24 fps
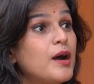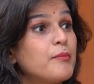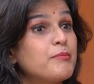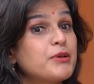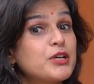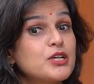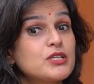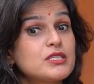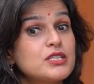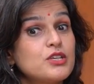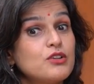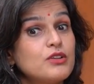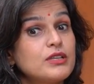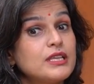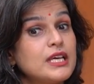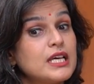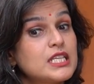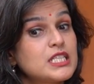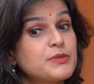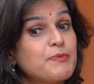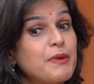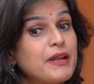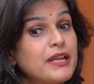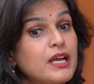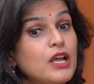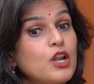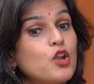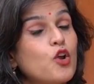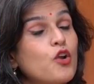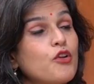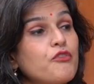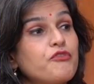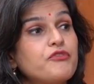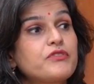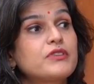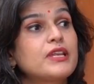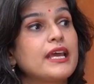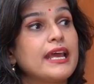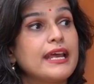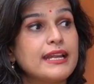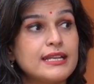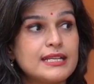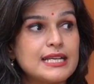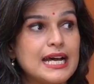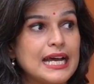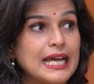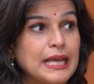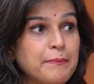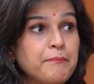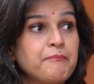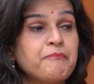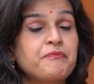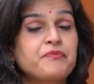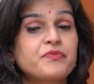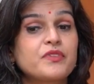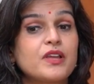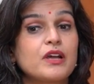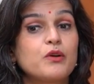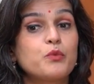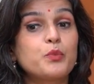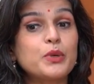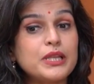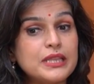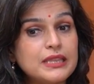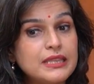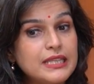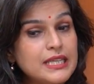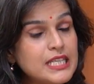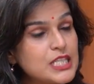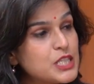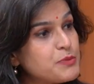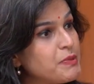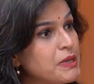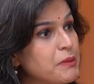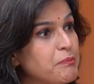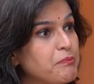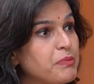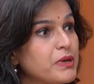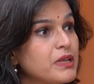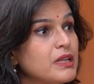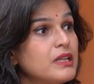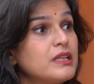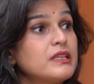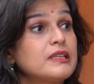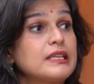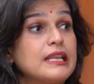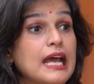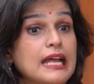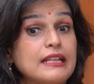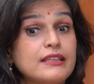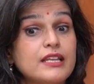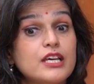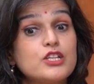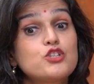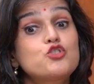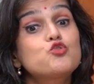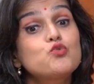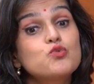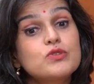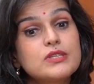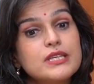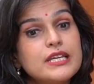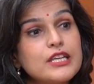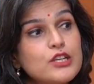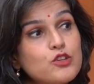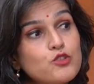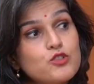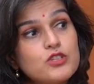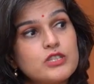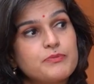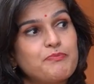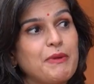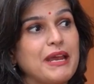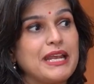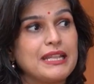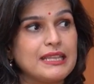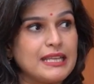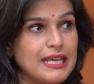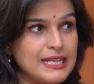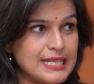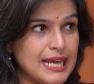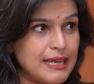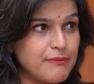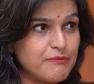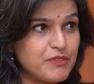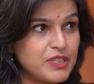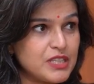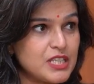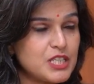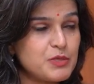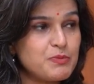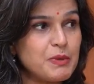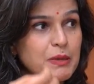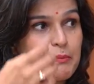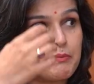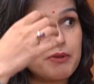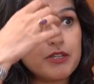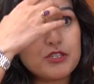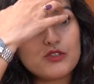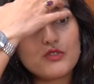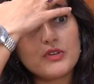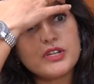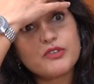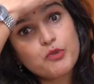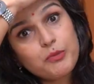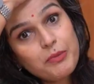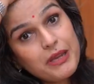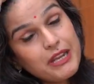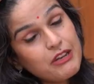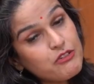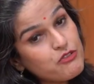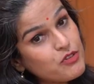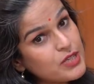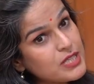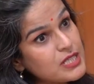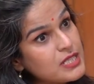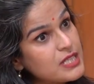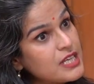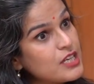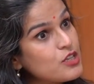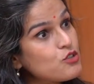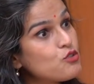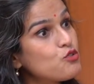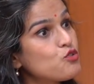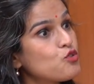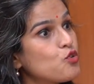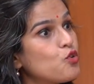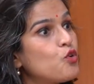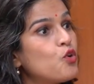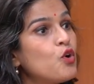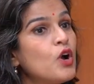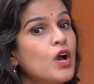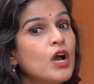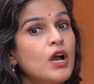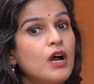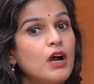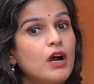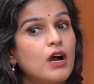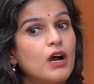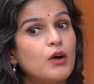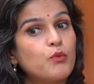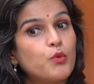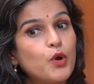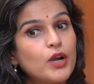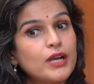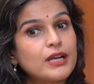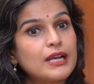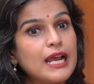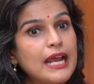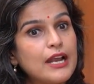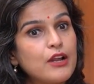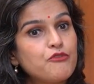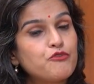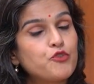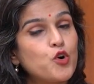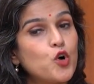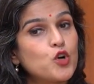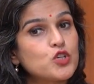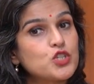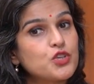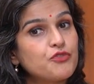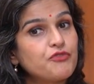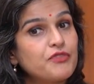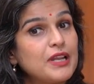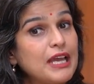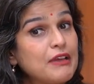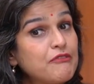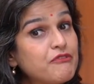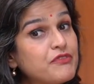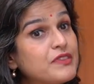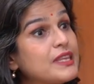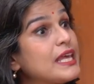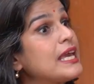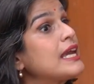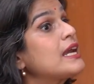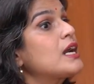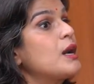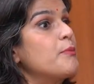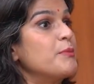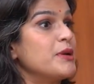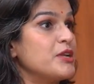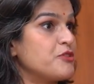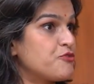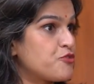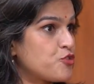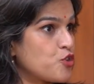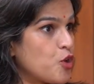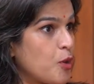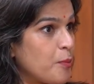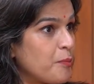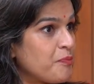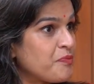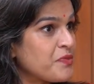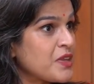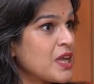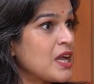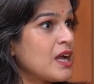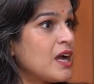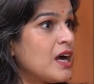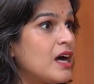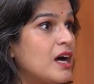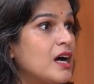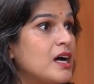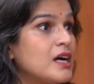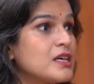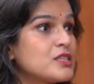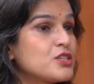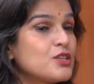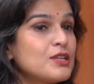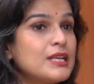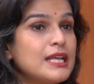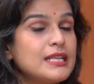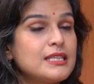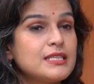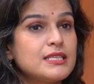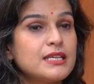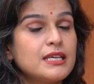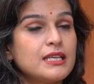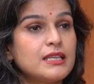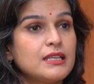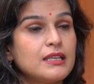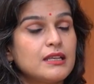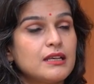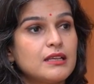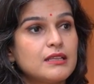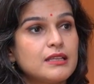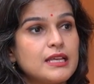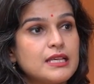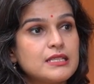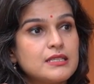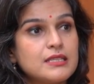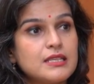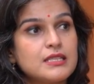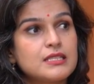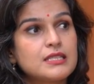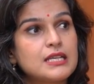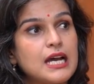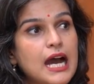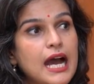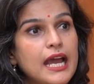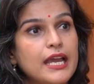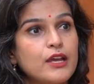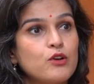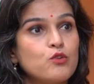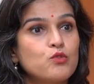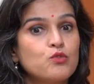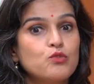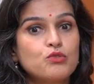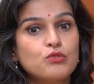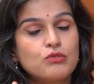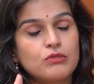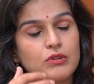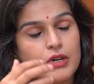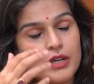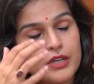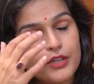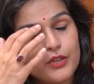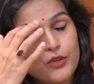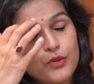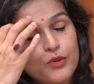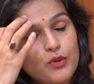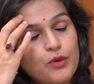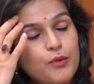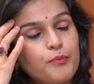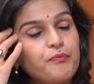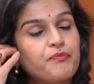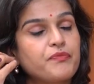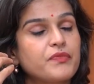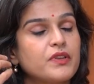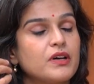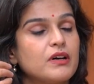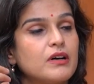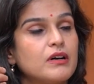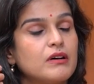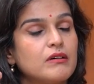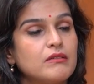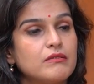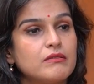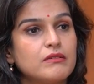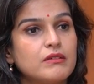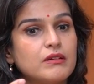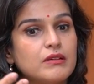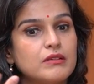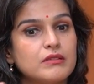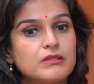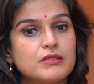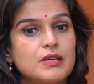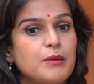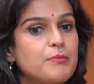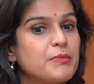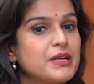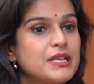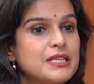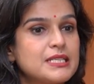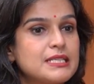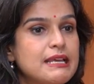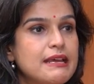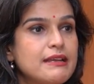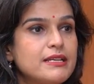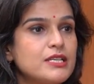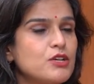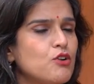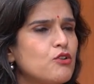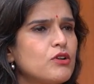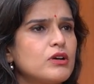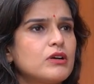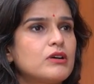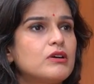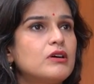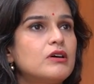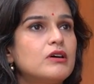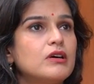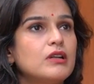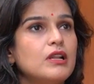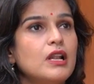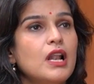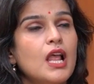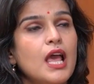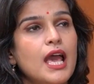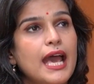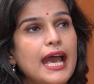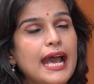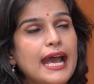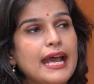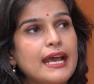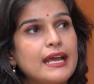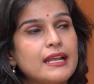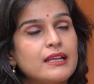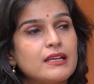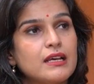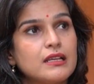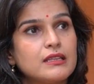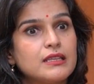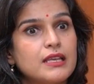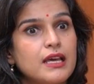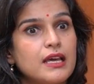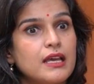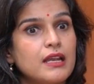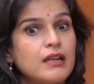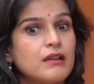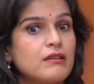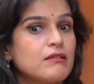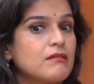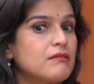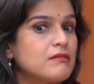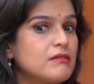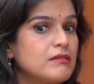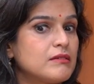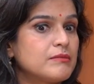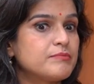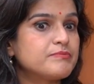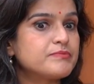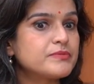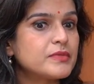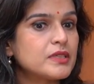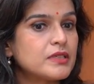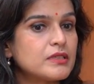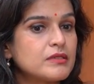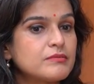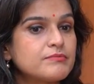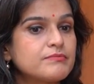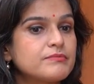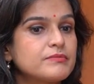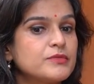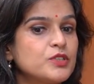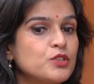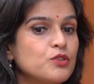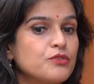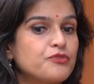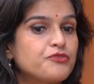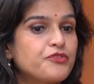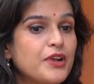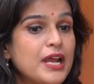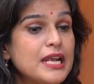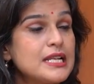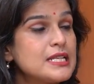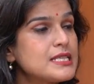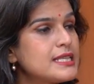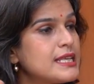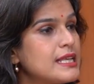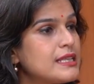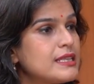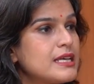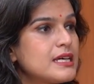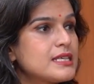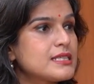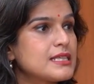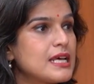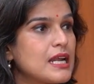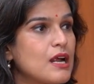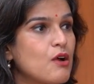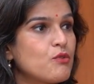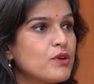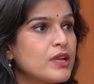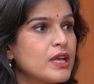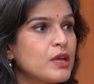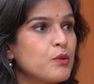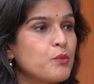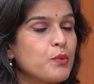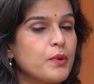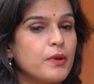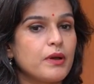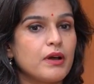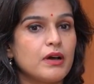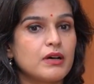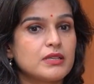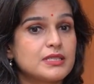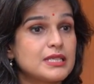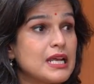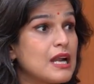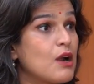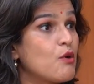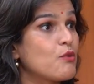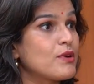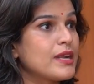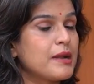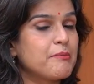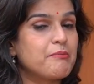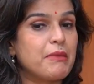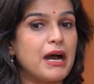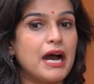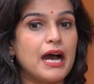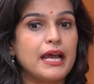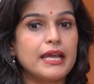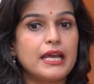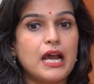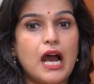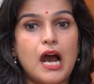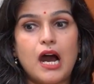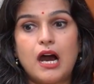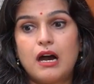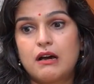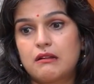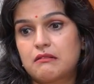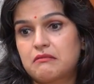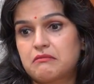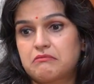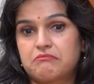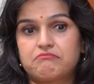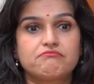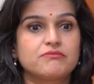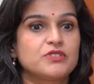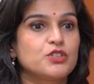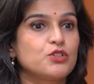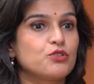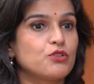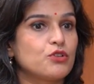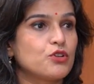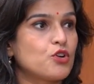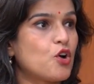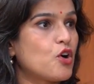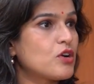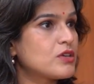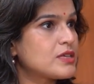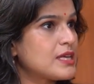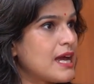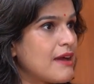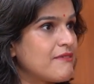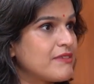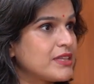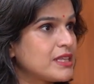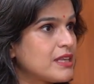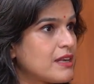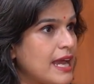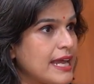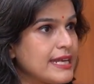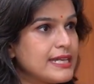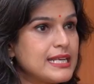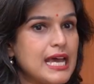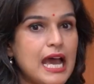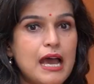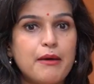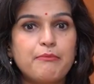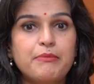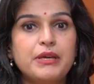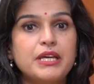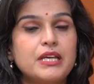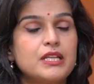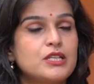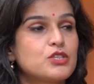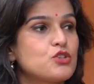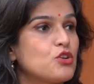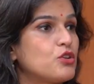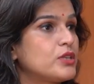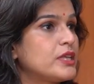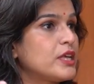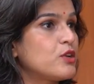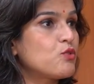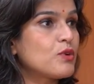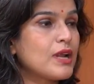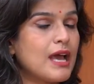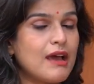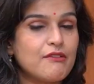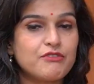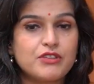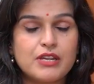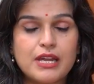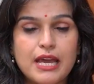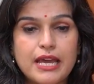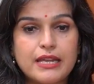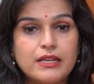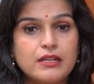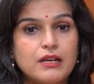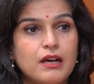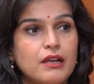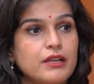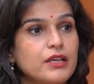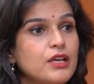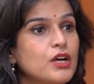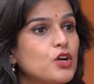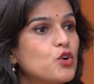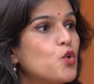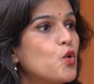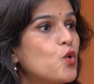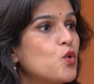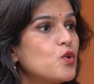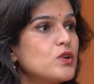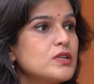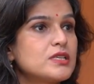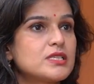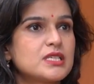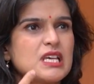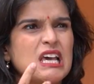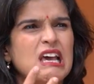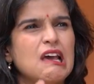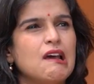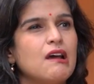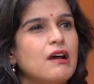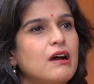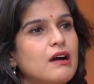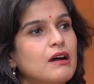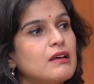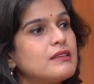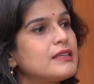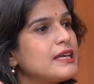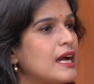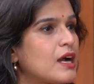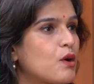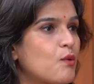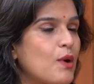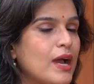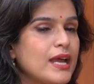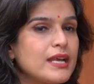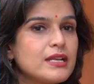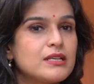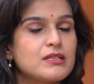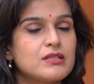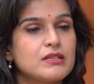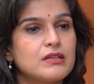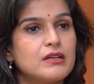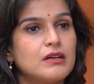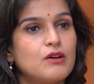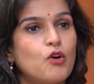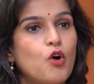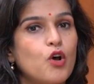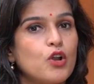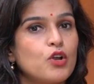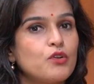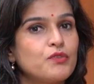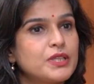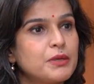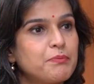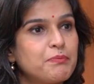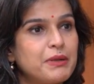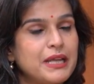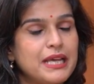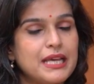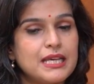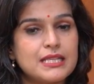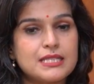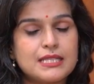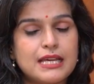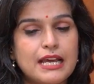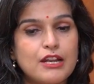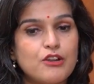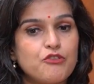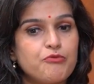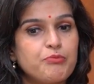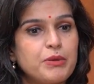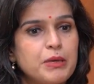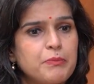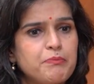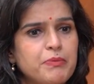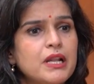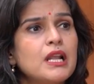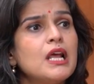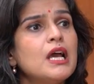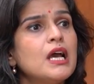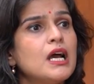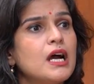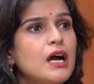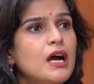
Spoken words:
Because, you know, they are spending a lot of their time with these people, and they're choosing to spend their time with these people. So it would be interesting to know what kind of walks of life they come in from. So let's say there's this guy who, you know, somebody's dating, or a girl, and their, you know, friends that they're surrounded by are, you know, not having the right habits, or they don't have the right career goals. They are quite all over the place kind of people.